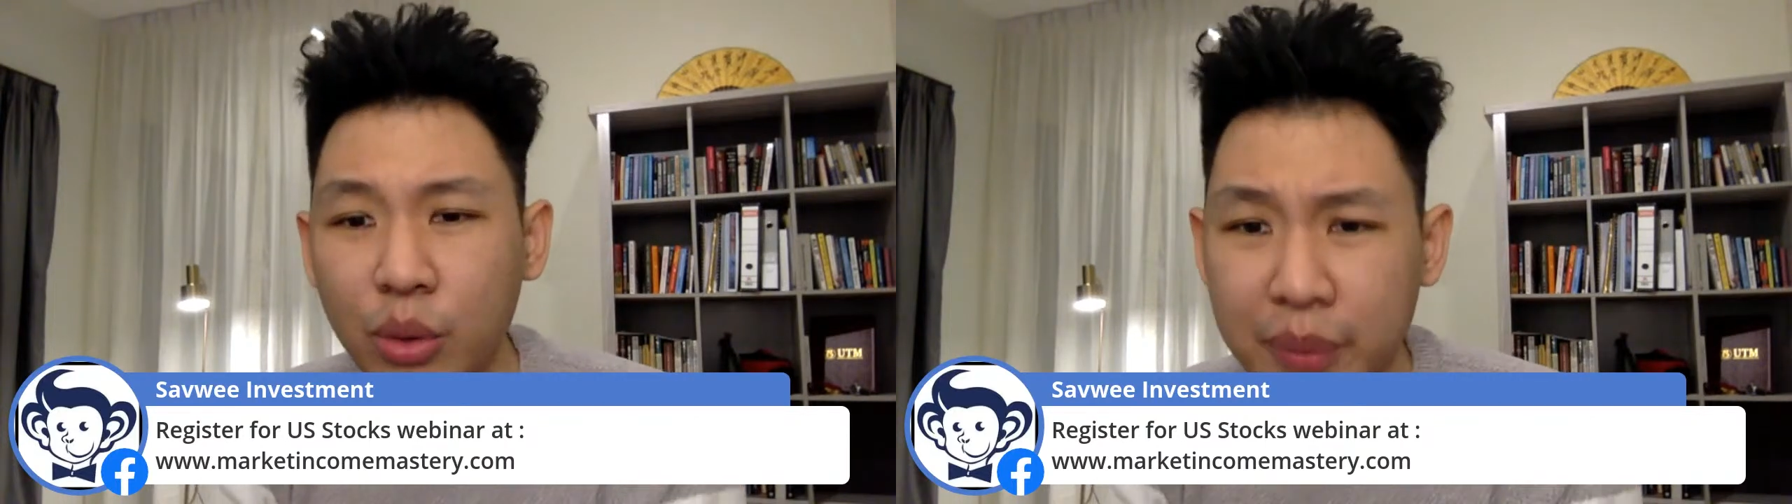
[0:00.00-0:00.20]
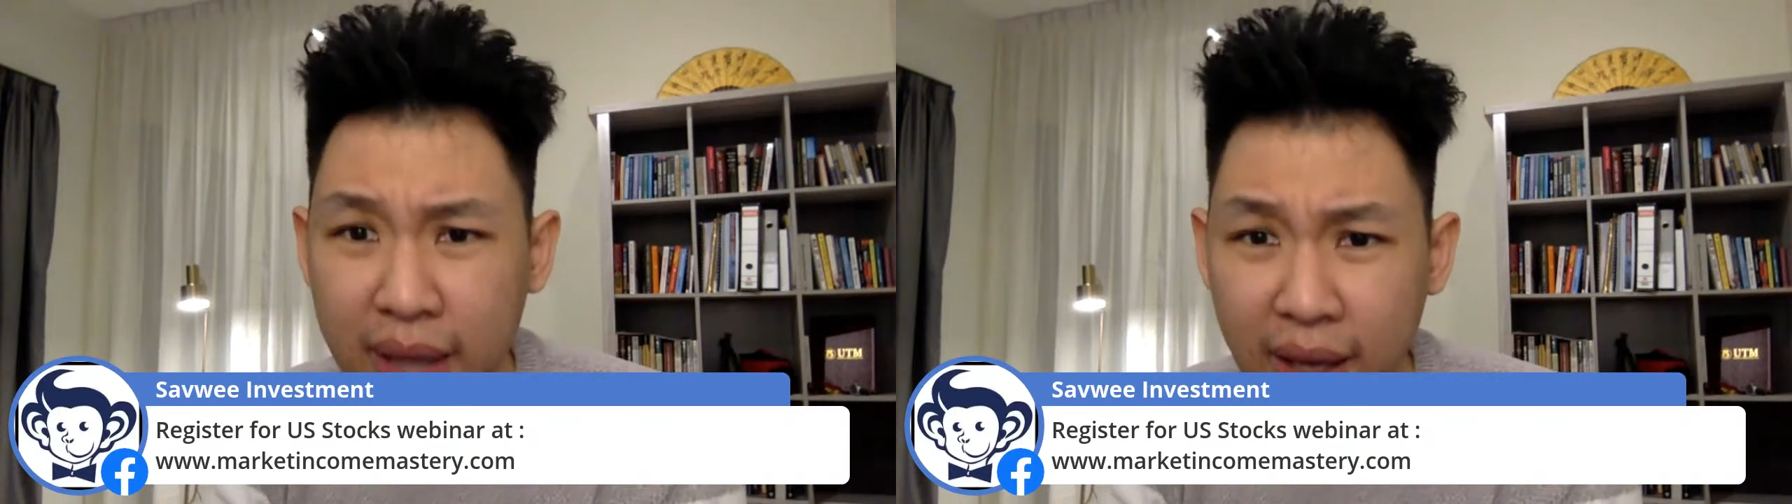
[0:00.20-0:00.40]

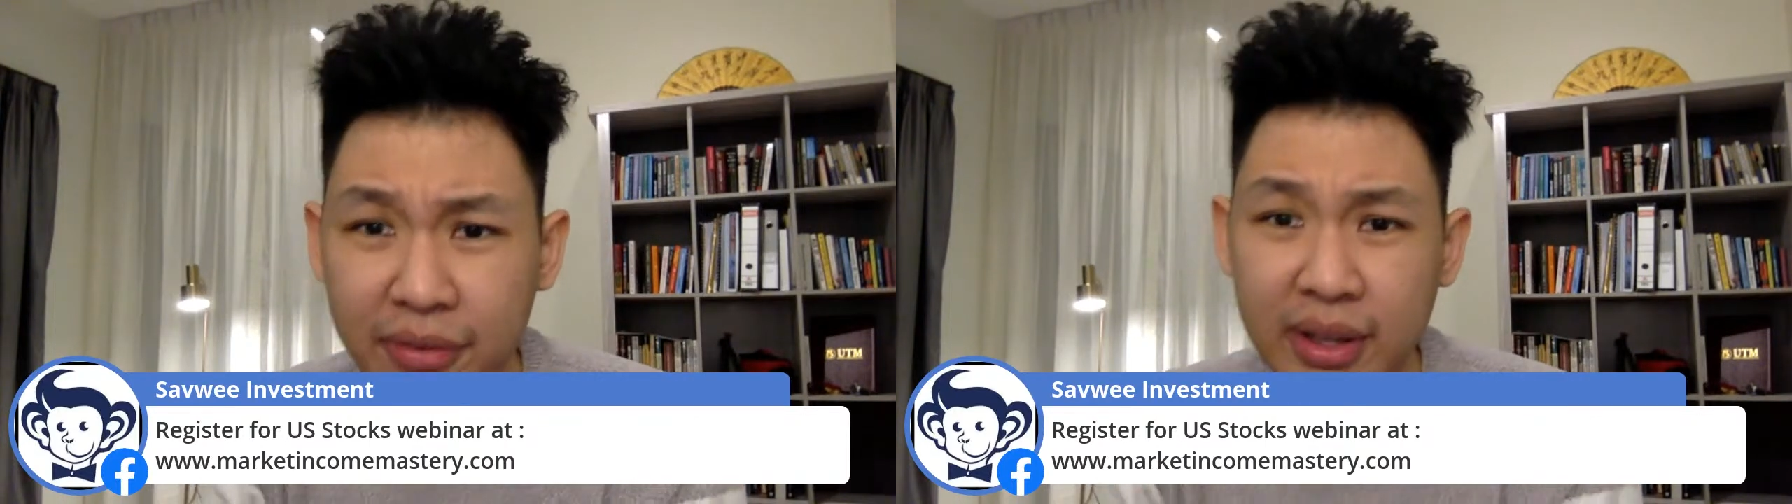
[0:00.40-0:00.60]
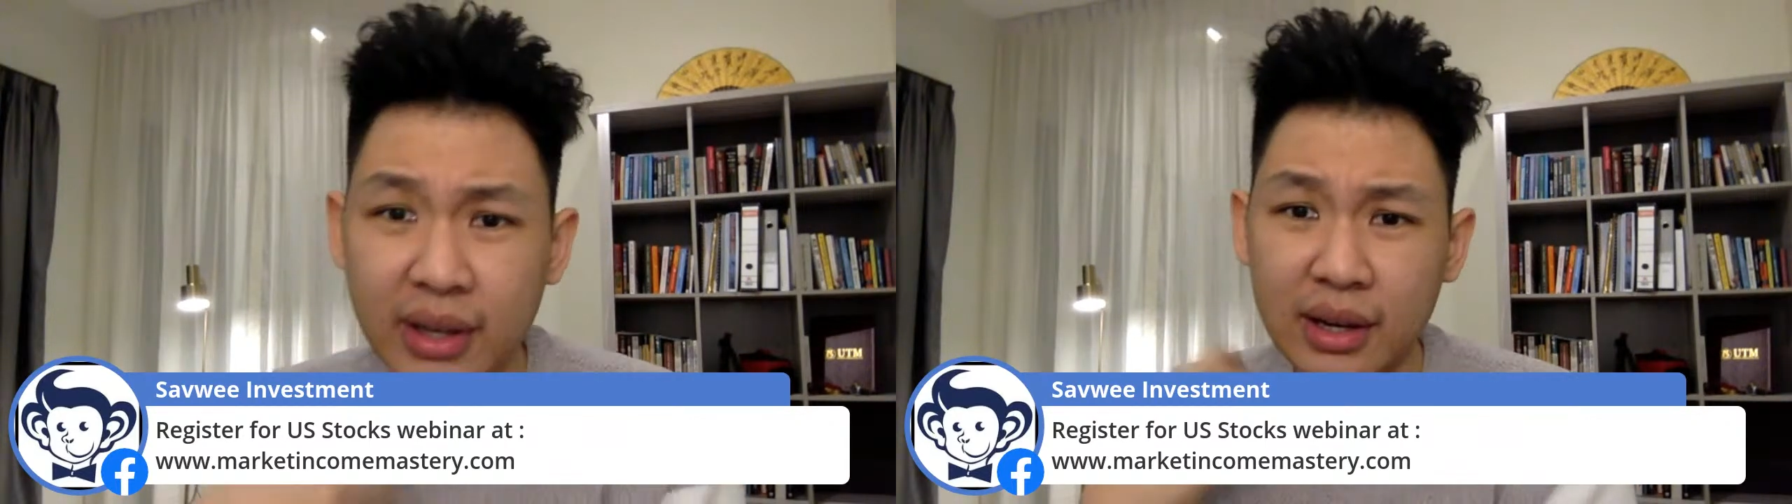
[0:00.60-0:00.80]
will be
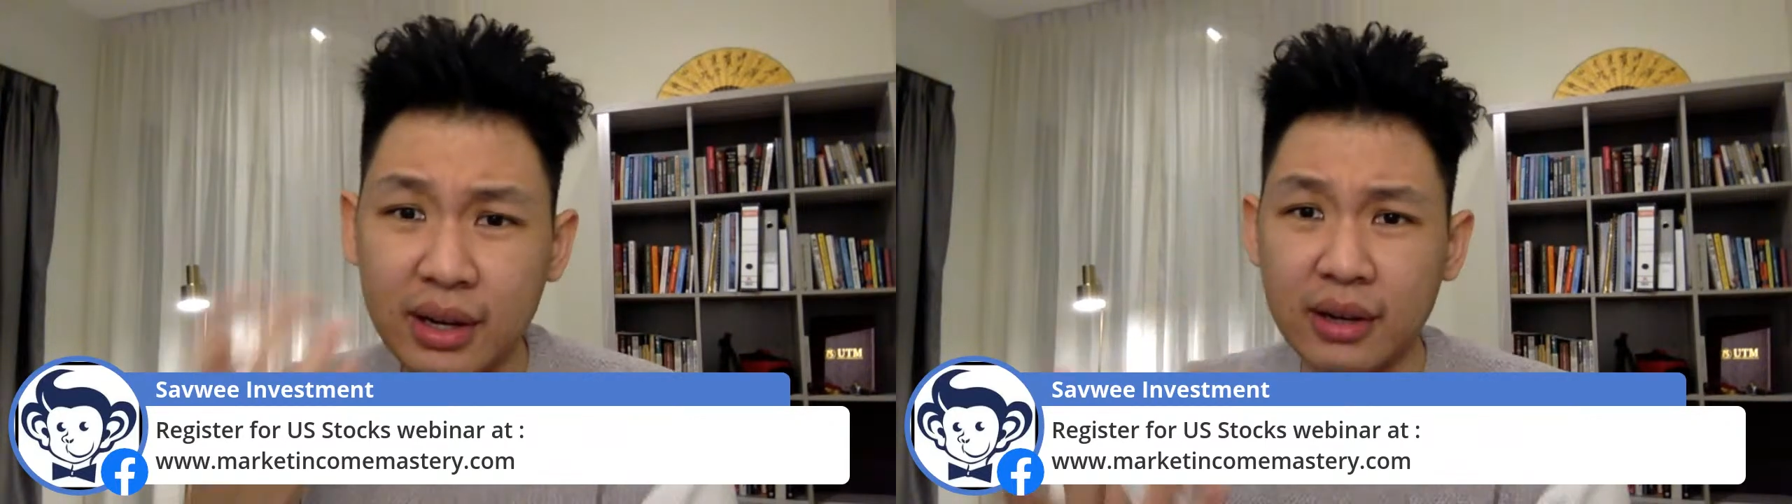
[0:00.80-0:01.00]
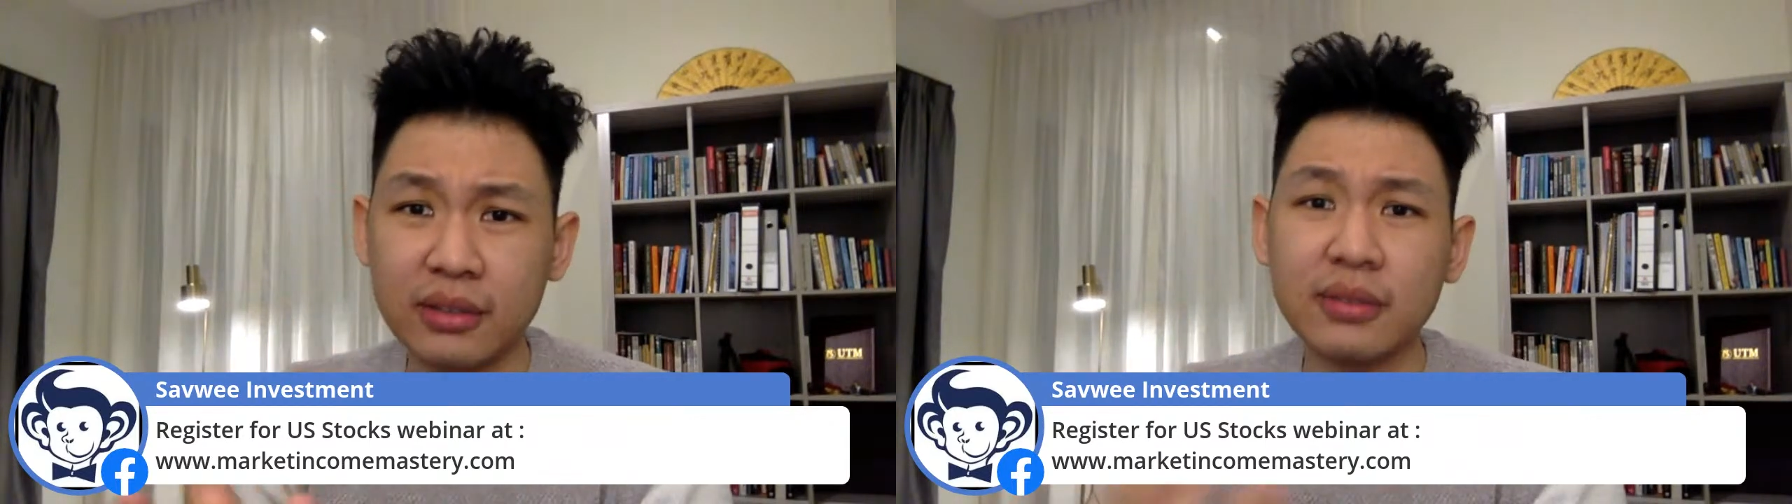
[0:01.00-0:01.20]
having
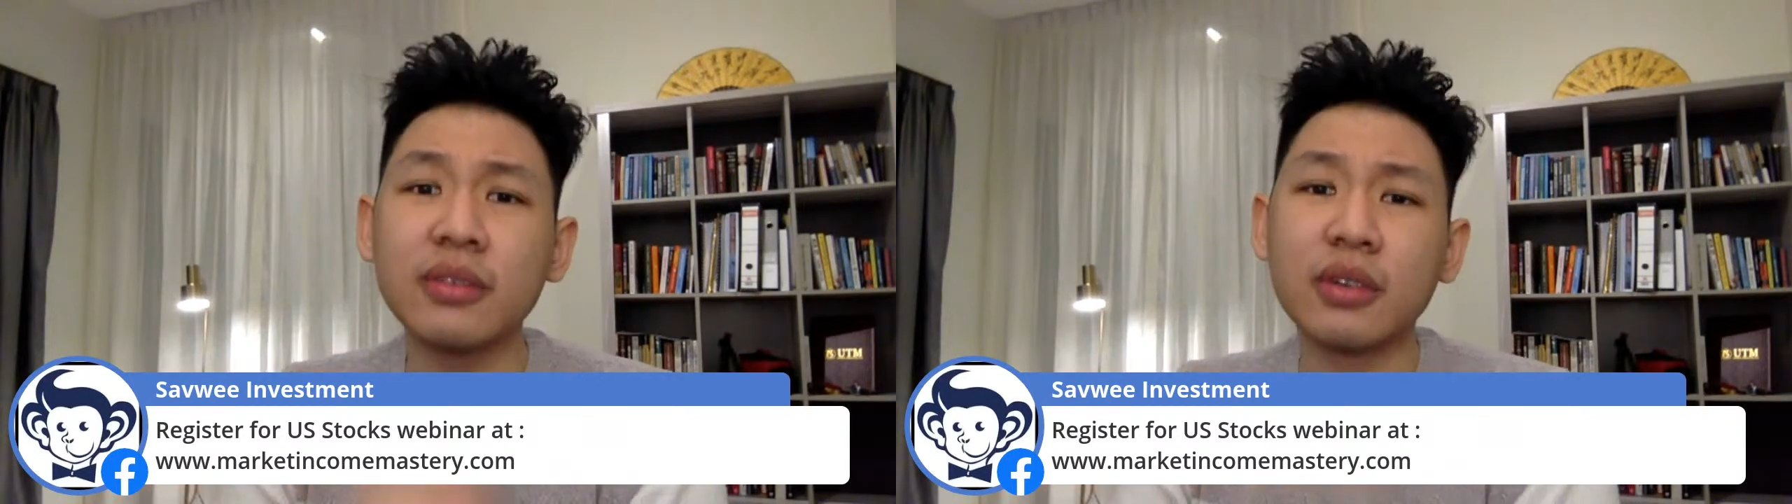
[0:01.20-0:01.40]
a